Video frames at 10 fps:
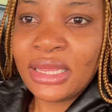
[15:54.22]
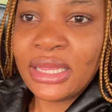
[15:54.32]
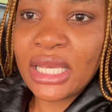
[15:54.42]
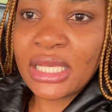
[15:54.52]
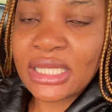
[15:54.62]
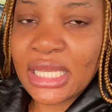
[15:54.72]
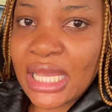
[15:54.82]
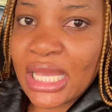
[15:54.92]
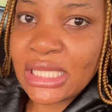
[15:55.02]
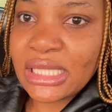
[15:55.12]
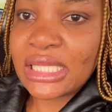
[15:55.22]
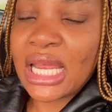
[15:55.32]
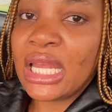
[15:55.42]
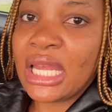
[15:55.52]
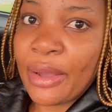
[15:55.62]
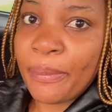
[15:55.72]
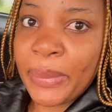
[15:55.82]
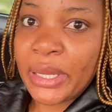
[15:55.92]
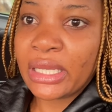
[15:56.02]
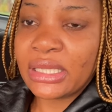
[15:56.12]
the second lap,
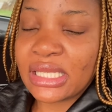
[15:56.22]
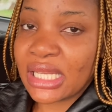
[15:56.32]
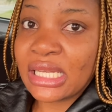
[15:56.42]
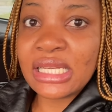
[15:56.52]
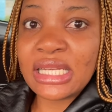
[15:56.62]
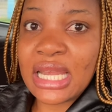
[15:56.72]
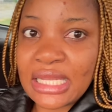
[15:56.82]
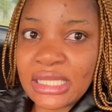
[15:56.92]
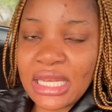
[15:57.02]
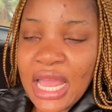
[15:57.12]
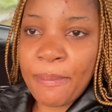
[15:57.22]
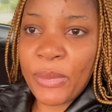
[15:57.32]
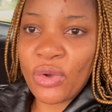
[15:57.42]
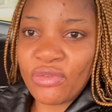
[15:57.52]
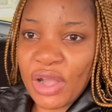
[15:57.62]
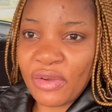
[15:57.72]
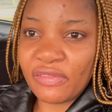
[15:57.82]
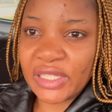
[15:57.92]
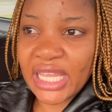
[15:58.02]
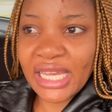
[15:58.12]
the second and last lap of our
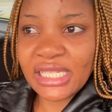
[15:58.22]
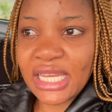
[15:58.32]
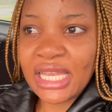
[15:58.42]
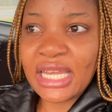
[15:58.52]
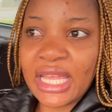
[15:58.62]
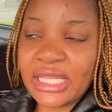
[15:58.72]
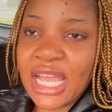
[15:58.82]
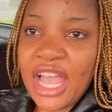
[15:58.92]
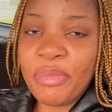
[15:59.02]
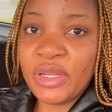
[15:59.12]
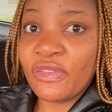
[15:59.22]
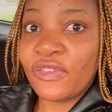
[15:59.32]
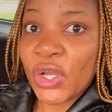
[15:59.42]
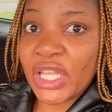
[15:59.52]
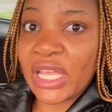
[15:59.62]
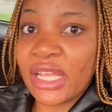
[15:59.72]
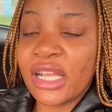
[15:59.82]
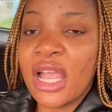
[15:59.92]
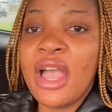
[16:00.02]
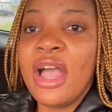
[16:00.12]
vacation. And I have been
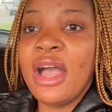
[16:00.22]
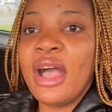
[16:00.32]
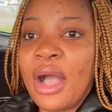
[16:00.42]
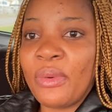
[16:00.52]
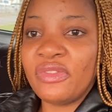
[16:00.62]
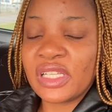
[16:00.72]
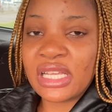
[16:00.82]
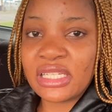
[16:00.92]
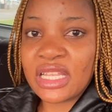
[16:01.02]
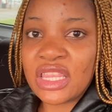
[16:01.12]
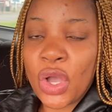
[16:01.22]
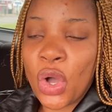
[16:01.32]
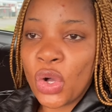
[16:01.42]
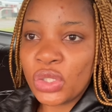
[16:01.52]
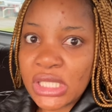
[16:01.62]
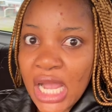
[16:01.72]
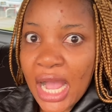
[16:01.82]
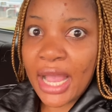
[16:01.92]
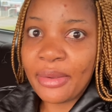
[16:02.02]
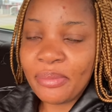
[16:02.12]
vlogging our vacation the whole
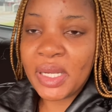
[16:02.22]
time